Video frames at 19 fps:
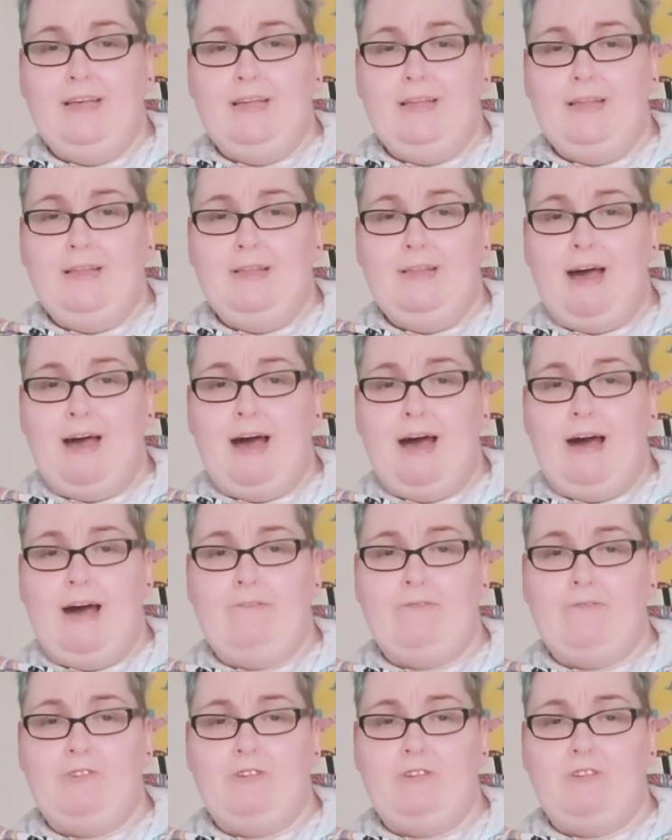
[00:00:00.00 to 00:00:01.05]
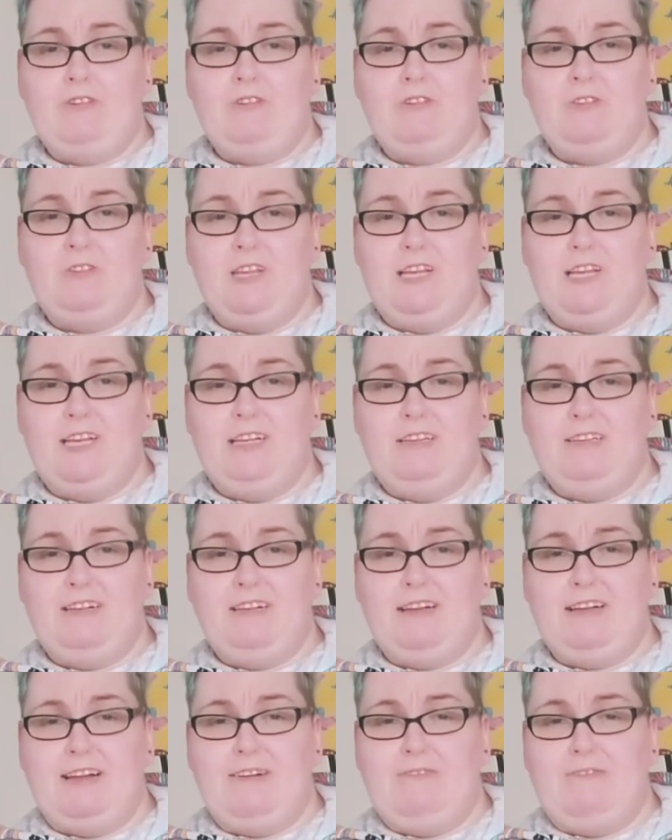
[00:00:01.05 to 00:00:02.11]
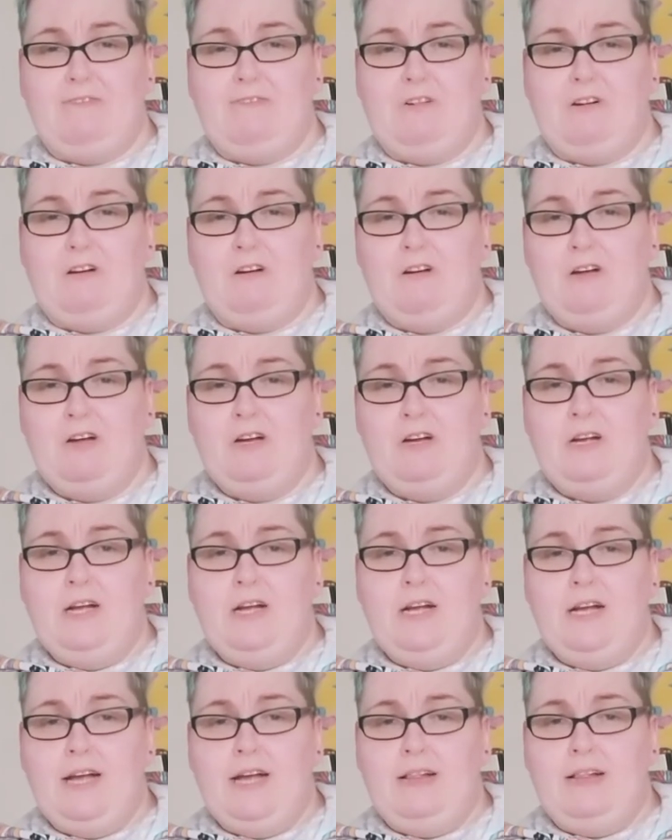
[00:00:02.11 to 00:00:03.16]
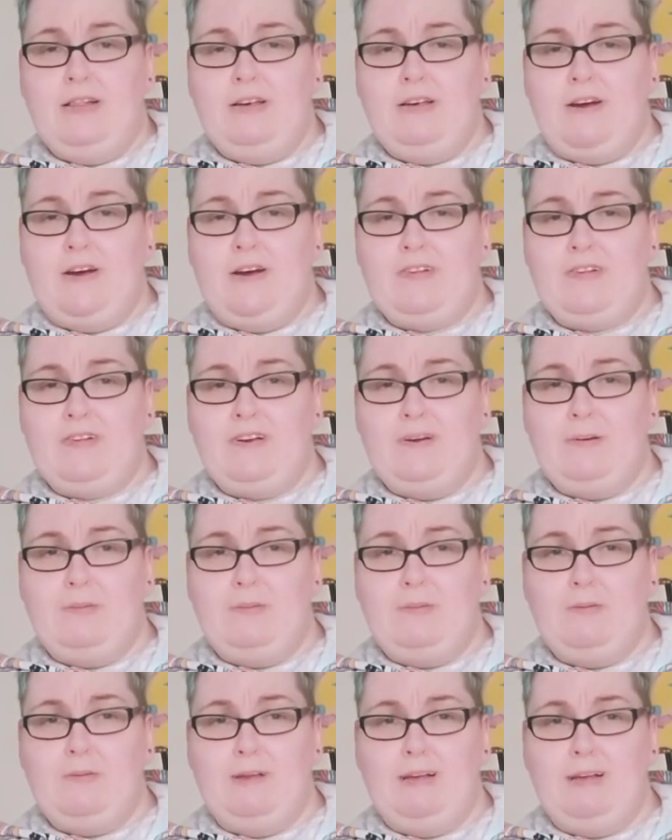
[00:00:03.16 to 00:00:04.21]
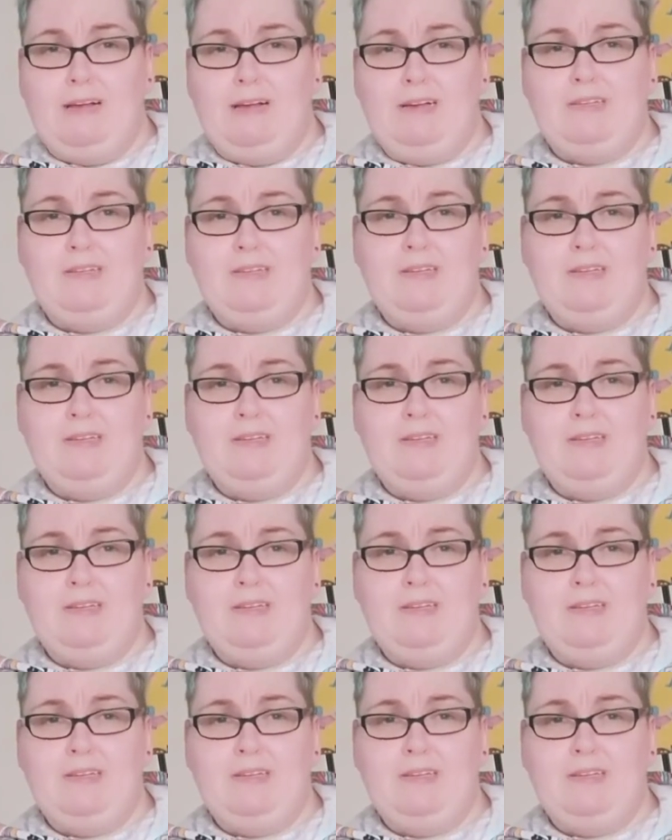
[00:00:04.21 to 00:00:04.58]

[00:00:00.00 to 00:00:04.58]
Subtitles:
that I've used the EasyGrip for in the last couple of weeks.